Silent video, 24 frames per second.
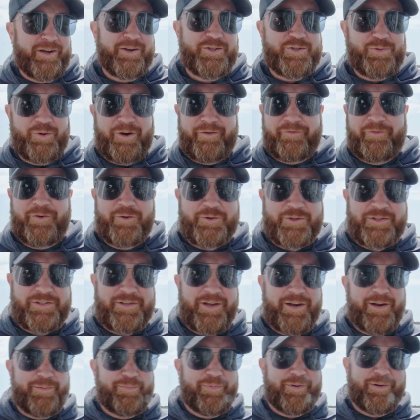here to our first
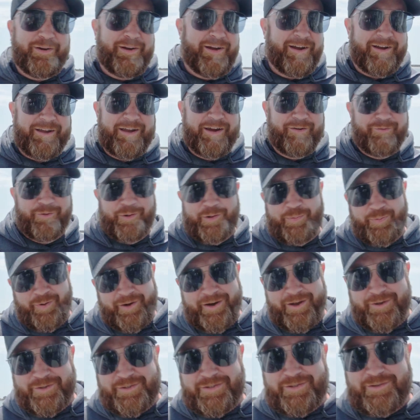stop. I can't really
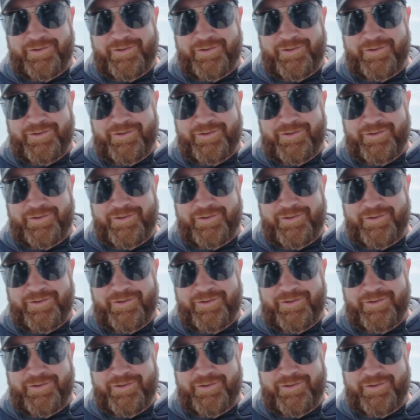pronounce